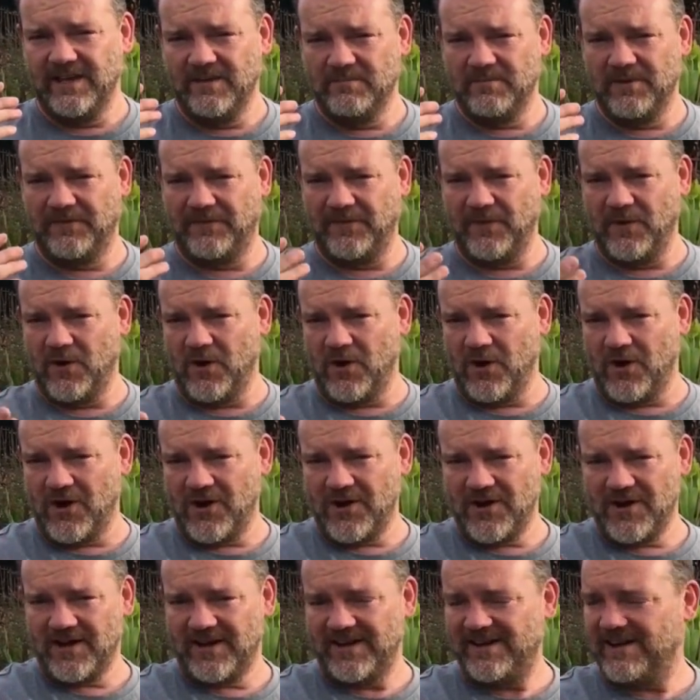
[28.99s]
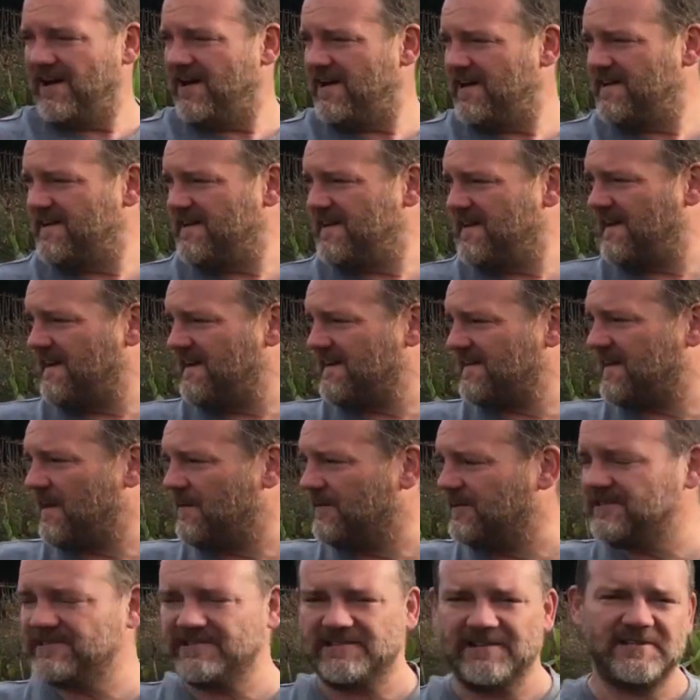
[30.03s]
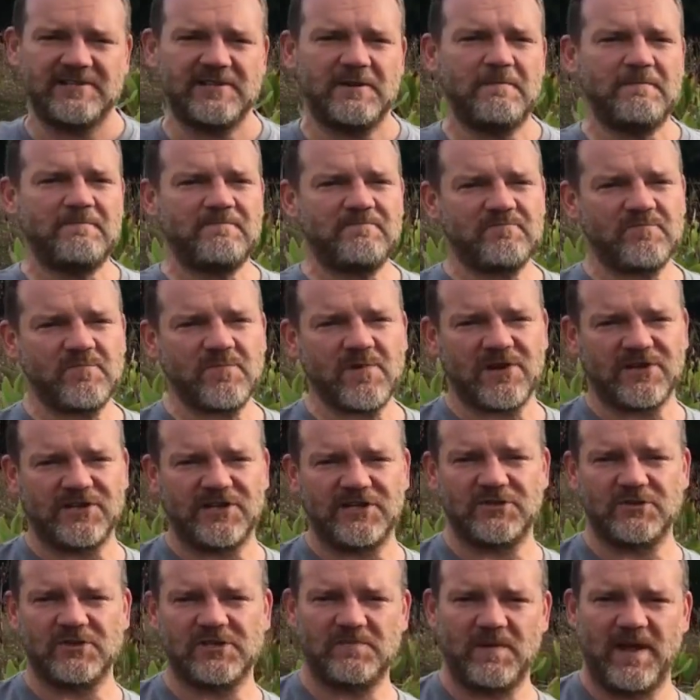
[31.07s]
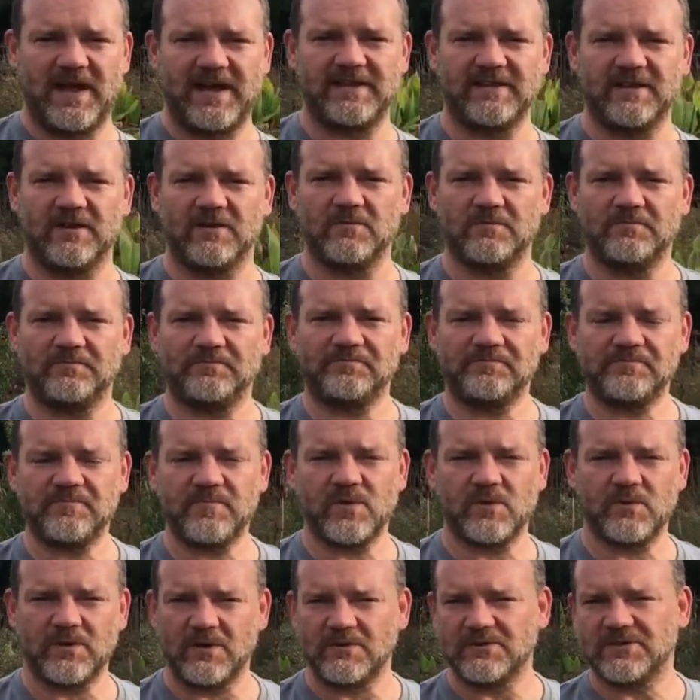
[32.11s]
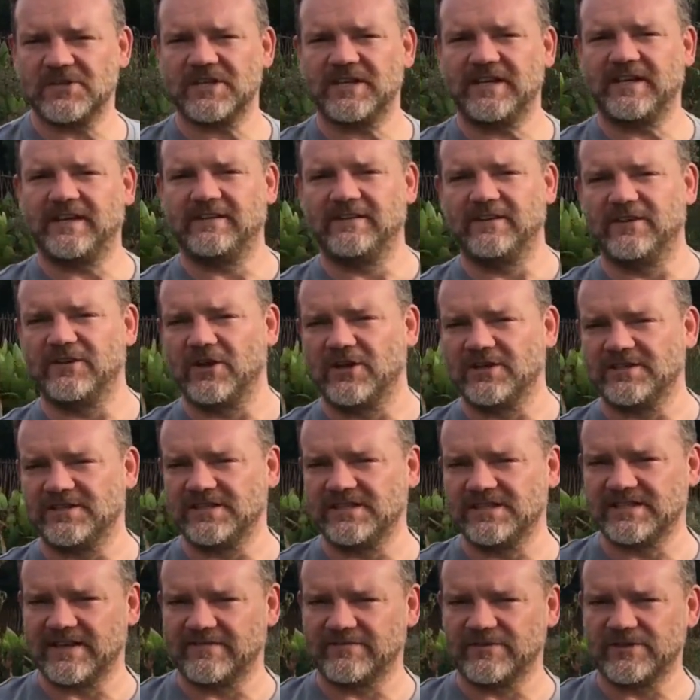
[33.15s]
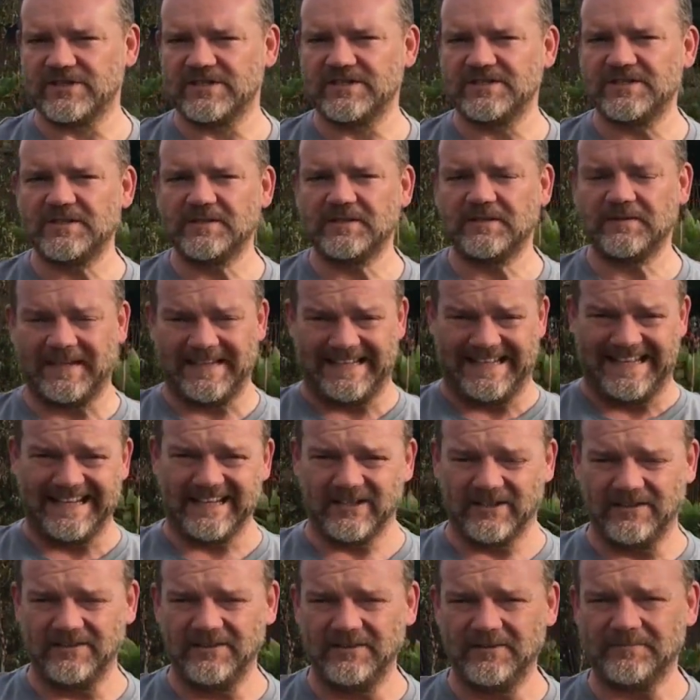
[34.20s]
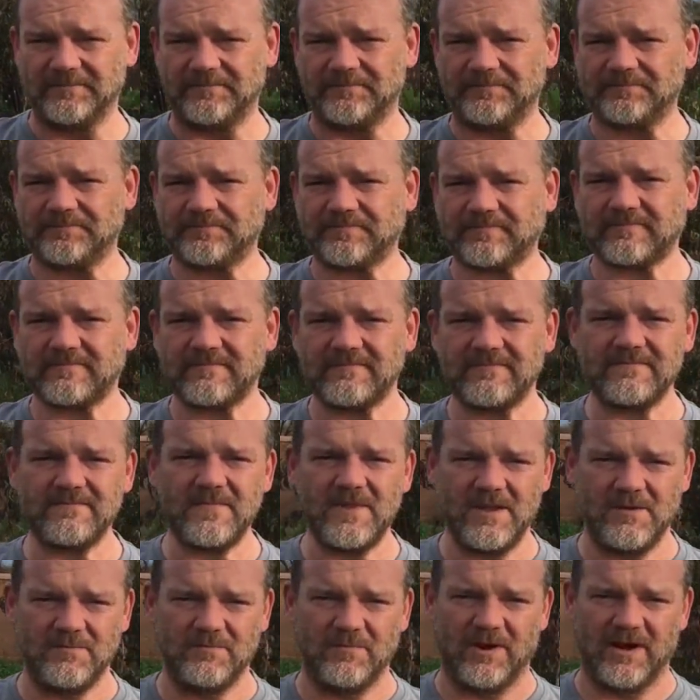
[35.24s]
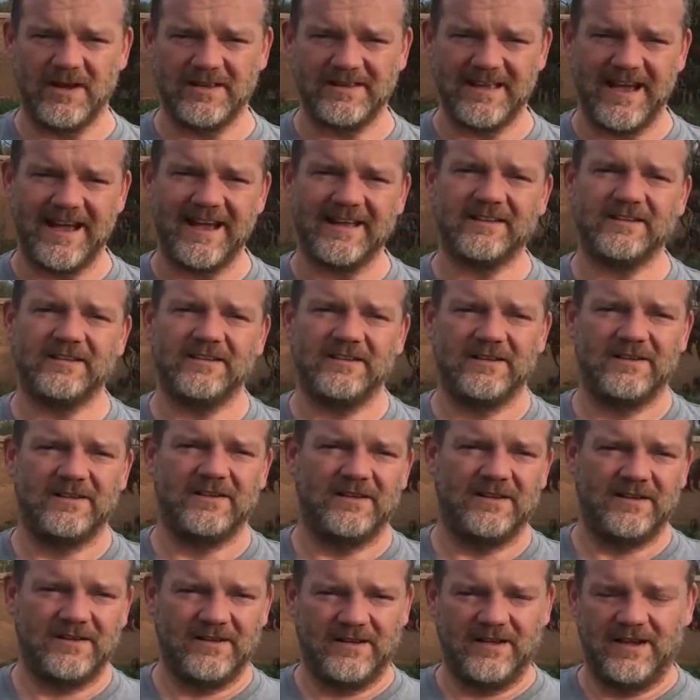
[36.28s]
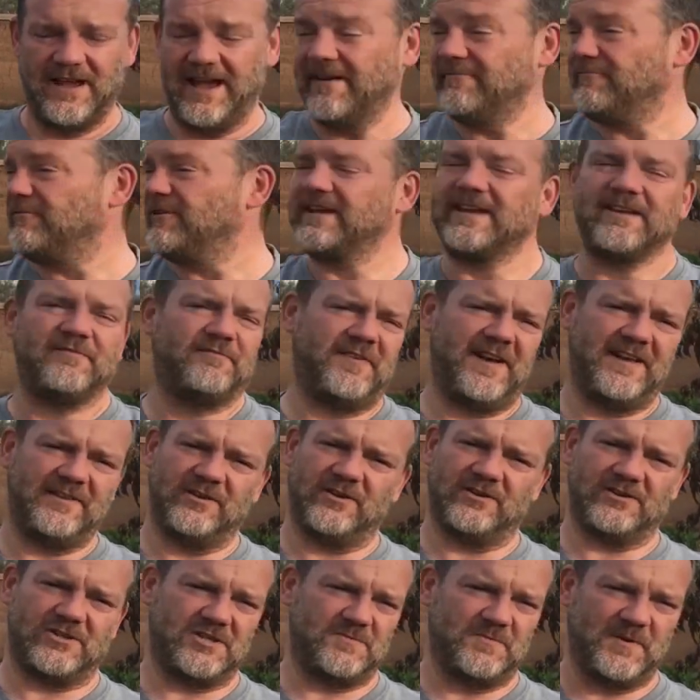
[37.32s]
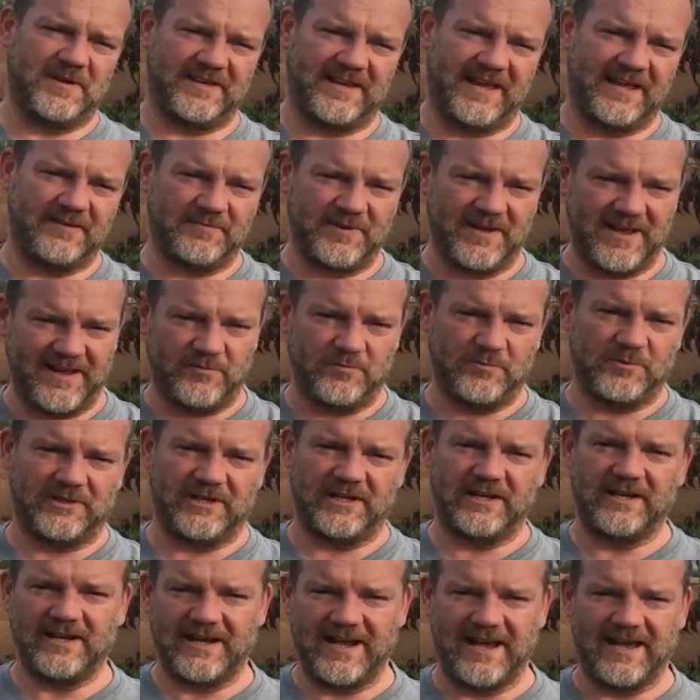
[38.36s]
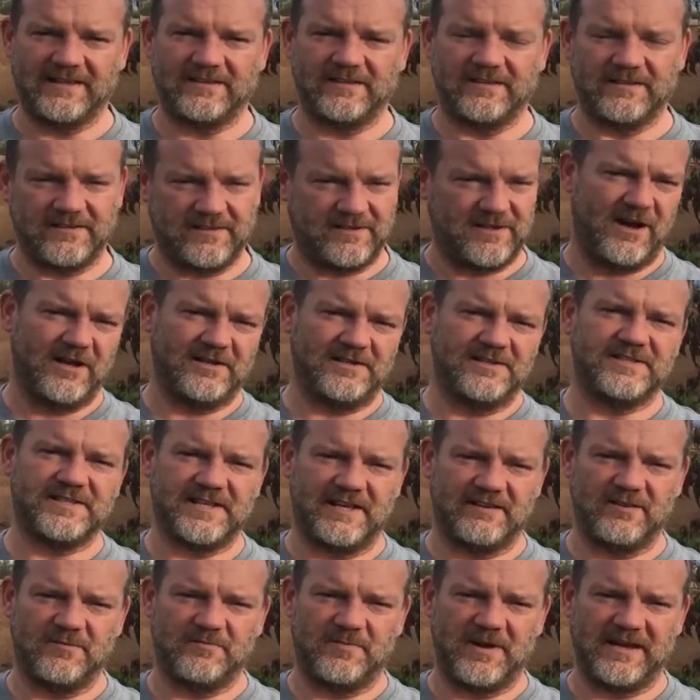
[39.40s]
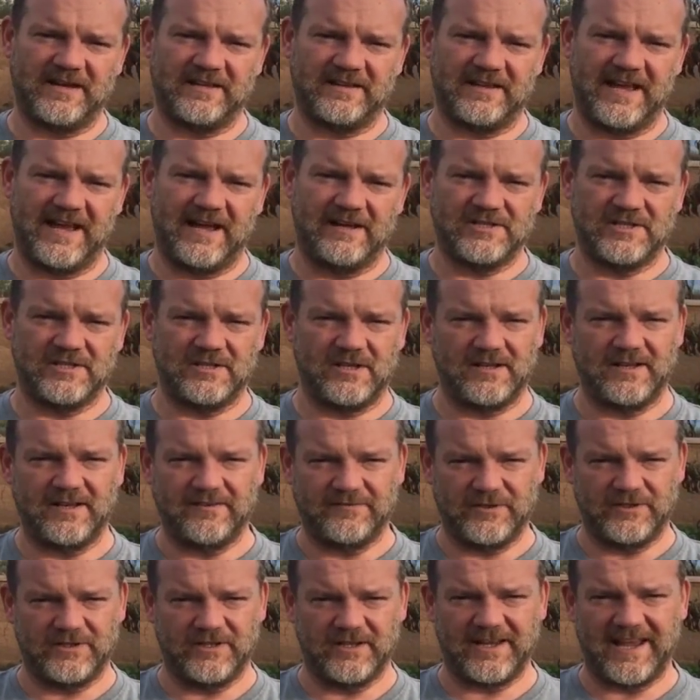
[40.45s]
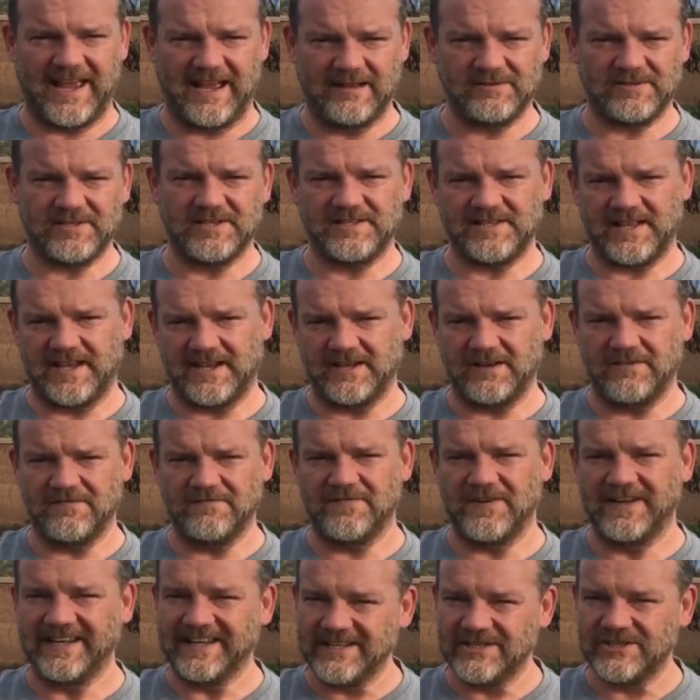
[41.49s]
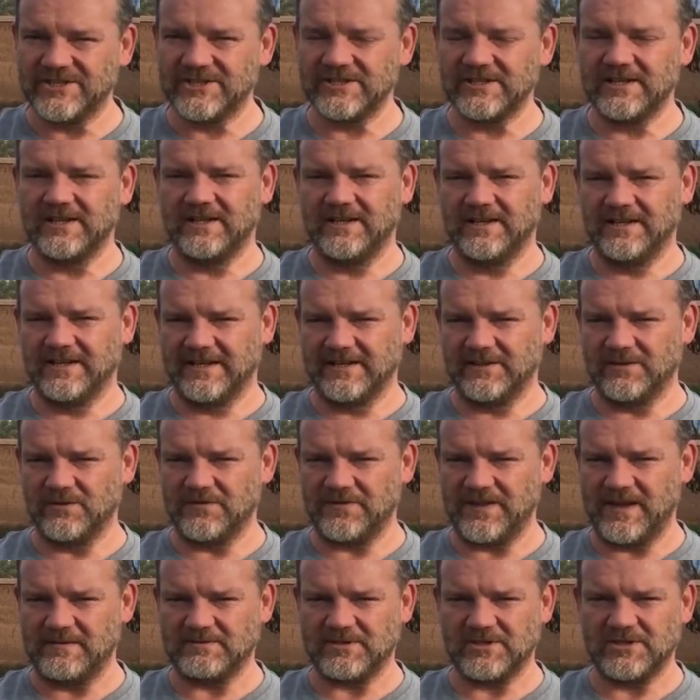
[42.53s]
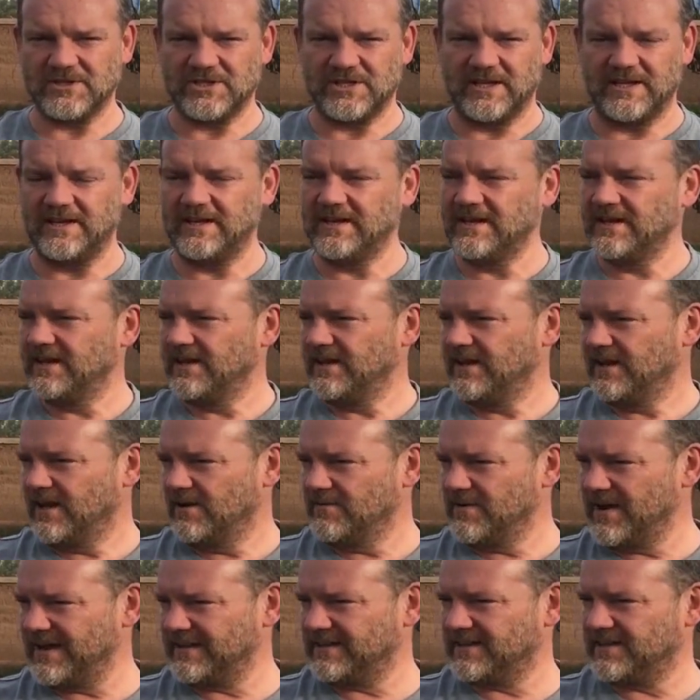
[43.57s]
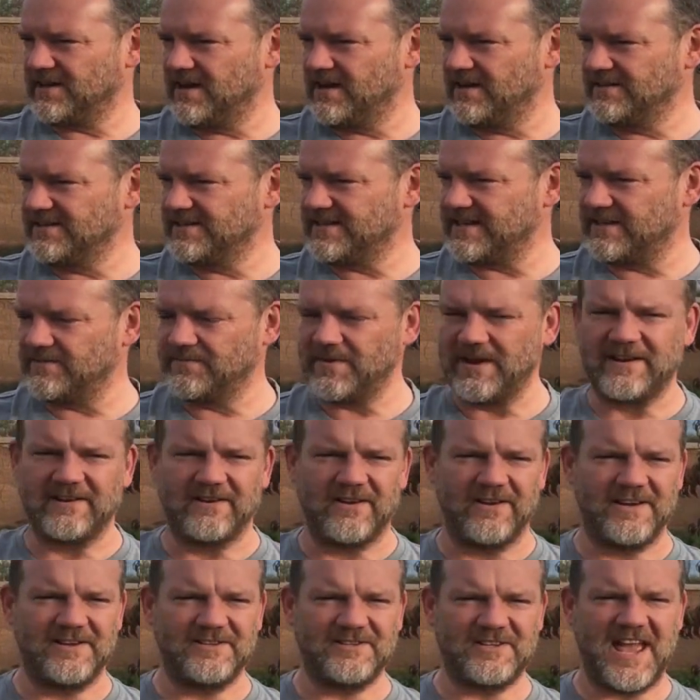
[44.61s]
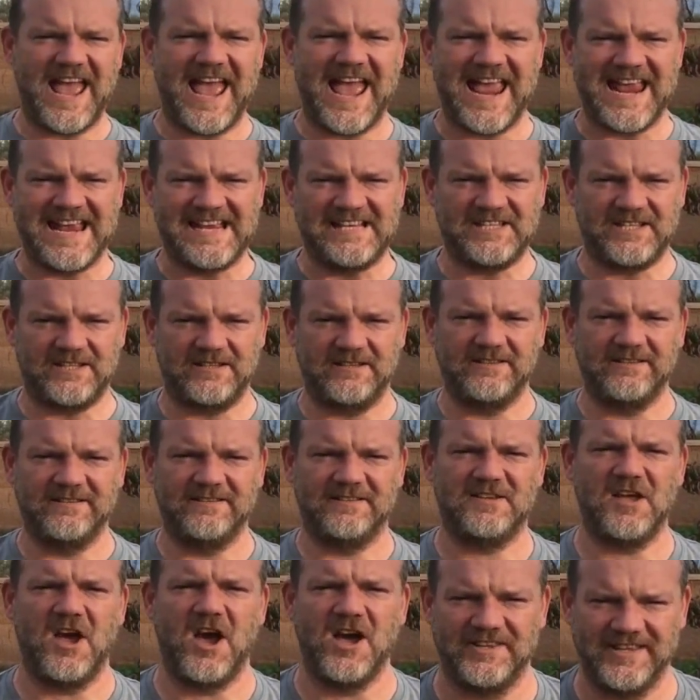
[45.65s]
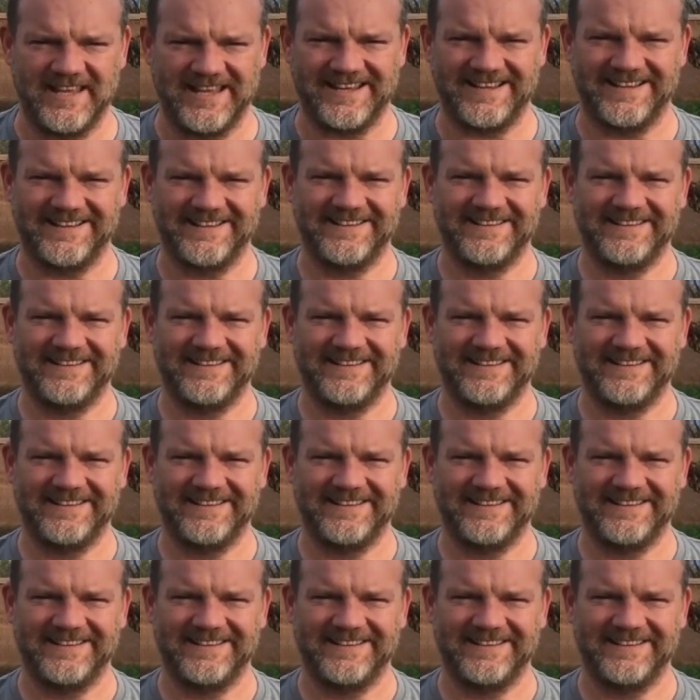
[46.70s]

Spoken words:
Before I go into this, I need to explain that when I was a kid in the 1970s in England, my dad, in fact not just my dad, but everybody had gardens out the back of their houses. I lived on a council estate in a village in Northamptonshire, and we had gardens out the back, and I used to hate gardening.